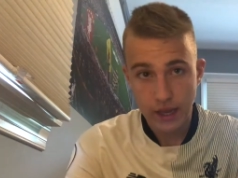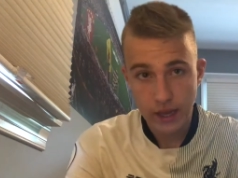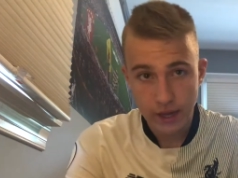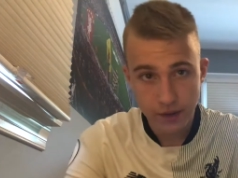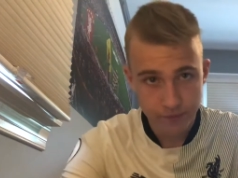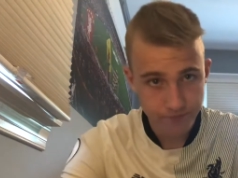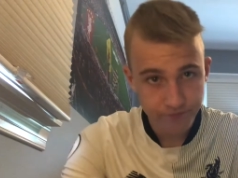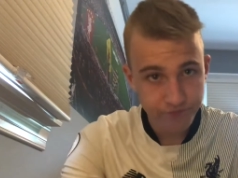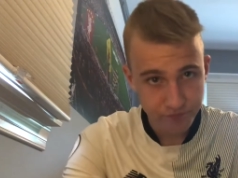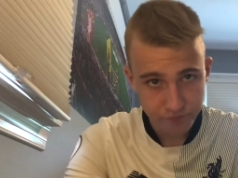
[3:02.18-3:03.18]
and
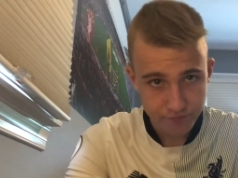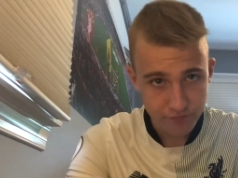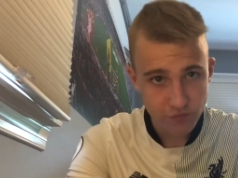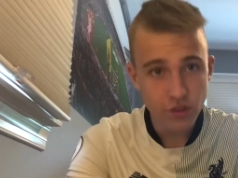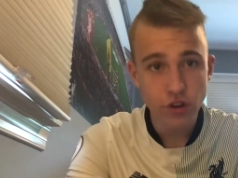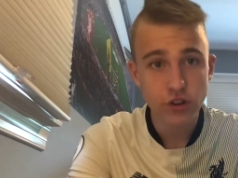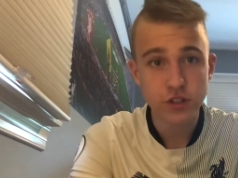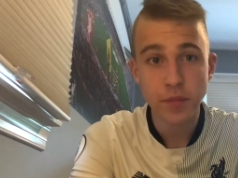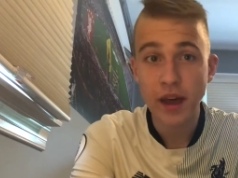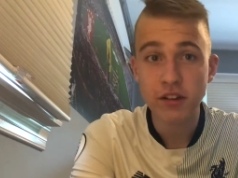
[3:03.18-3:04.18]

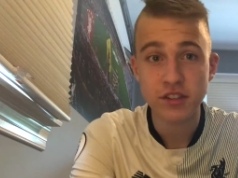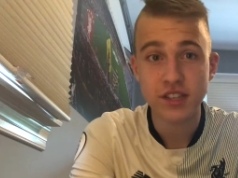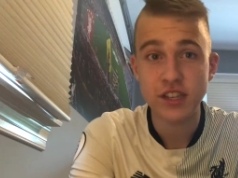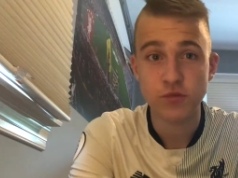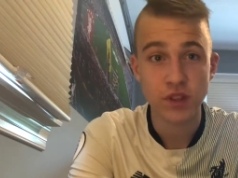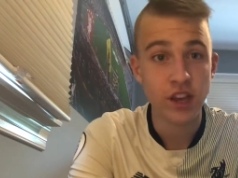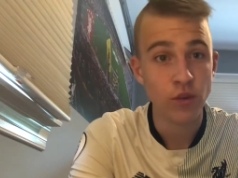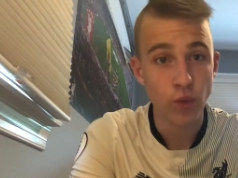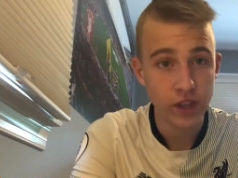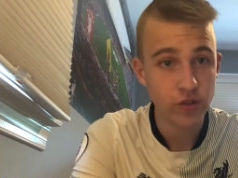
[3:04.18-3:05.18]
Crystal Palace is
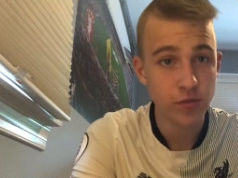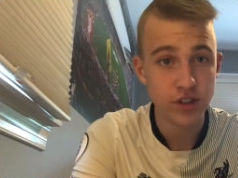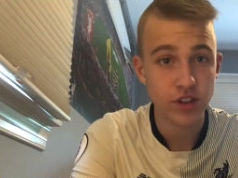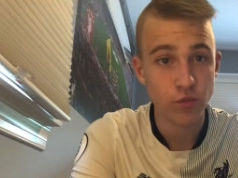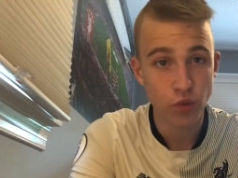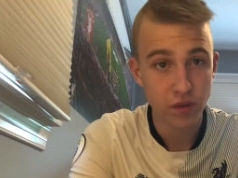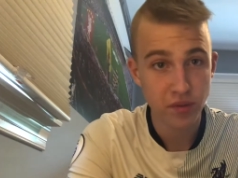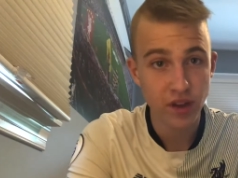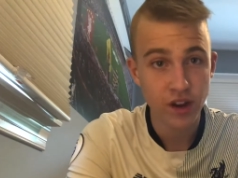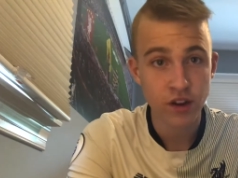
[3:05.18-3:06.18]
relying way too much on
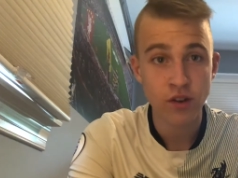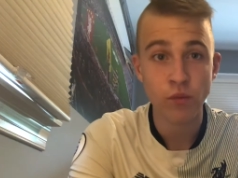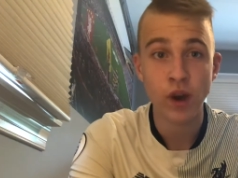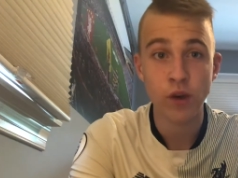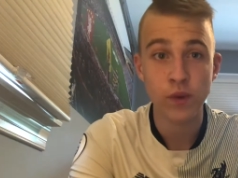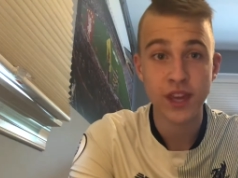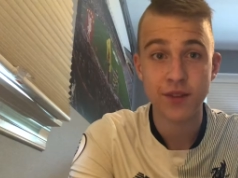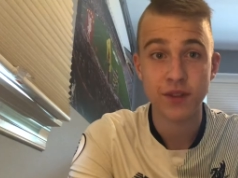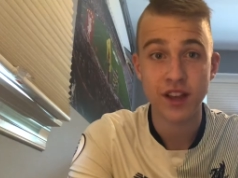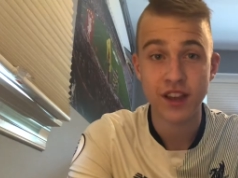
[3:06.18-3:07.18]
one player while we
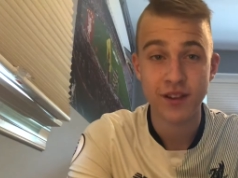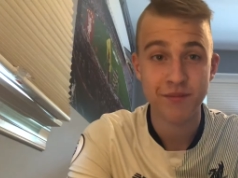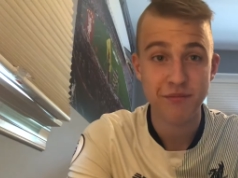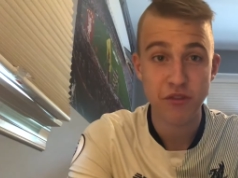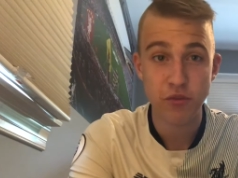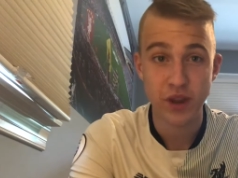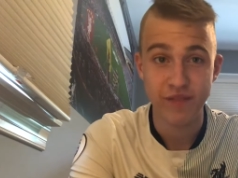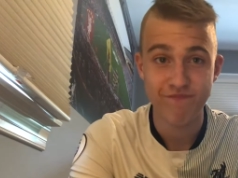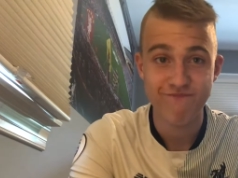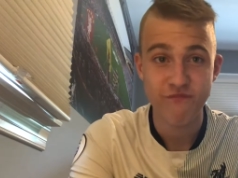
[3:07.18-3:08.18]
can rely on
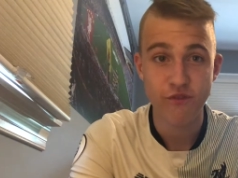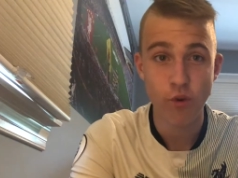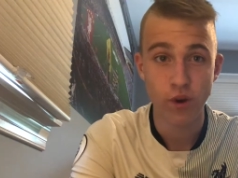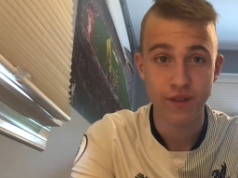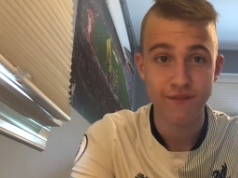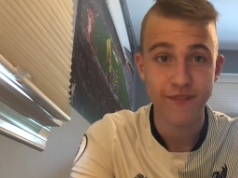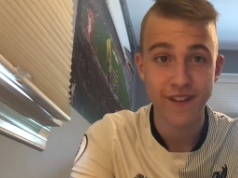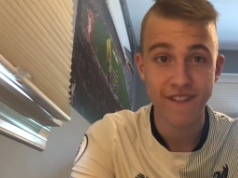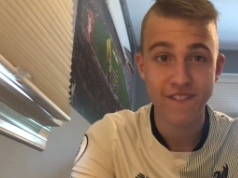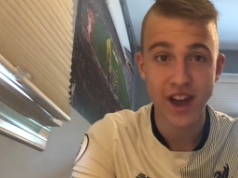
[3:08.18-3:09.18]
3, 4,
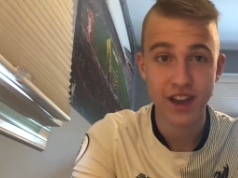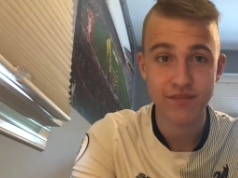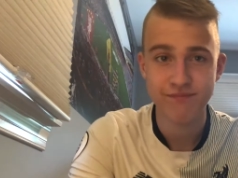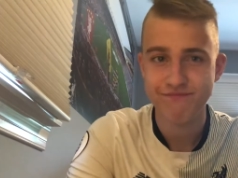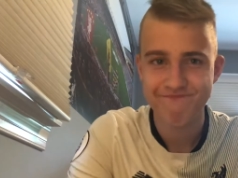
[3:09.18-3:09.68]
5.